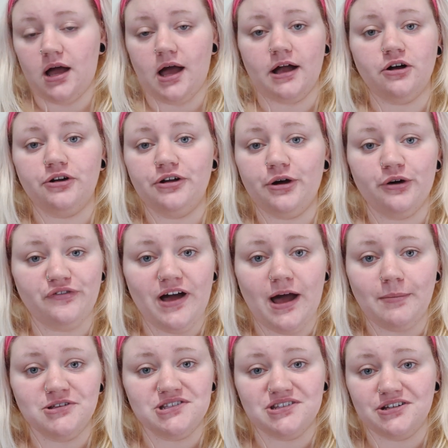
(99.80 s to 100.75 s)
I got it off
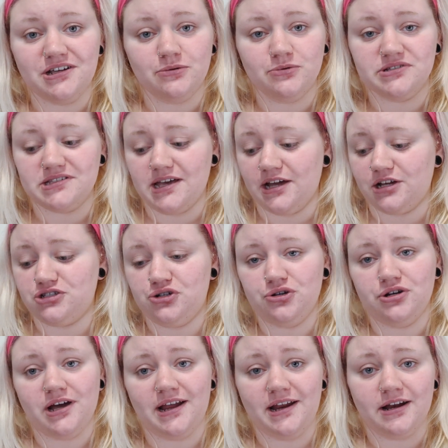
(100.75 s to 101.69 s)
Amazon. It was like
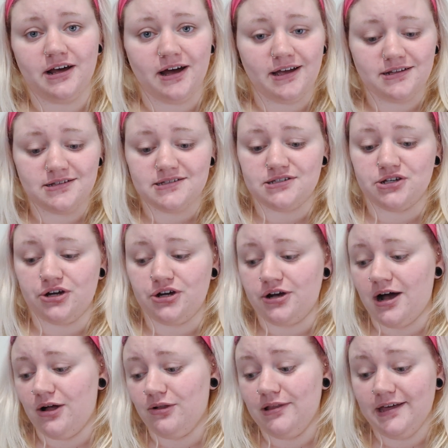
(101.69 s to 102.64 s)
$2.99, so
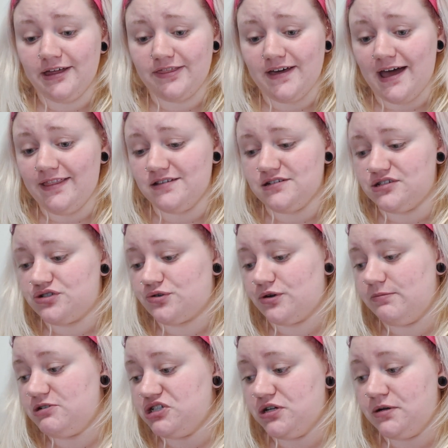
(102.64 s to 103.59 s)
I'll link that in the
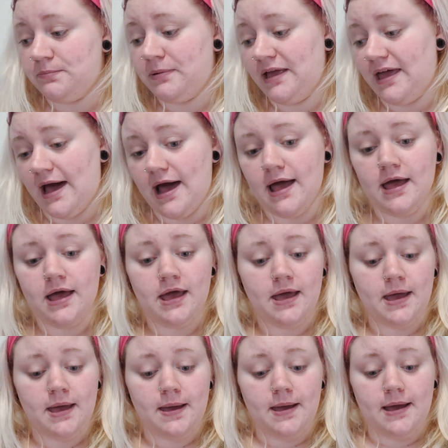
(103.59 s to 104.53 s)
description, but yeah.
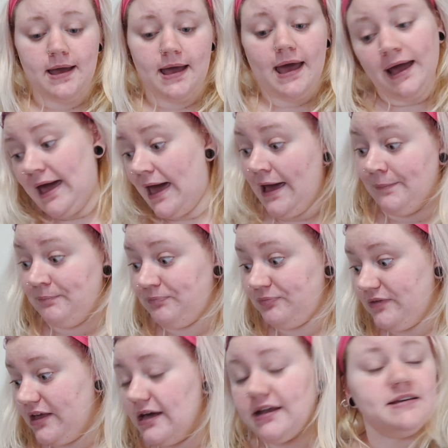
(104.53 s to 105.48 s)
Okay,
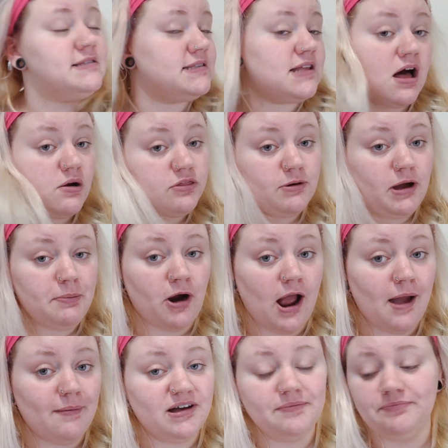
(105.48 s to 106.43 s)
gonna start with my
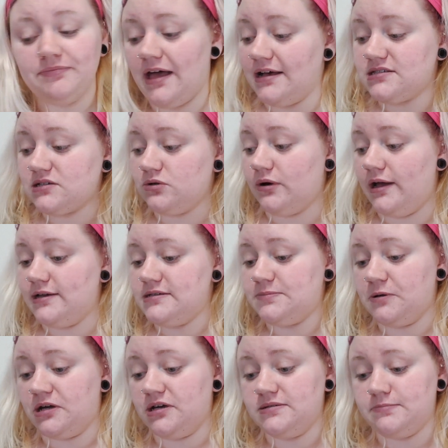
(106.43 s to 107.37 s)
primer, as
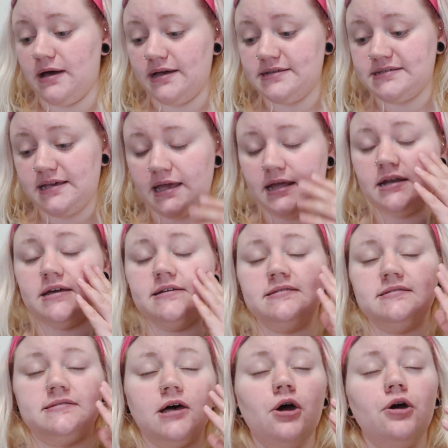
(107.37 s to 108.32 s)
always, because my skin
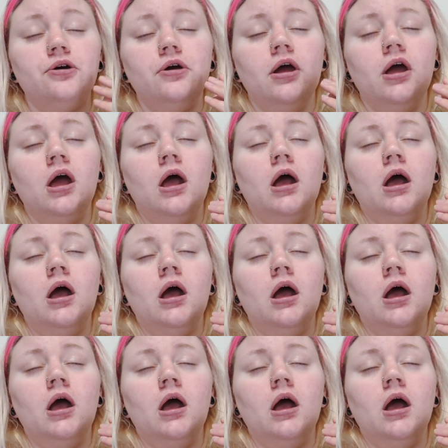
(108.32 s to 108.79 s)
is so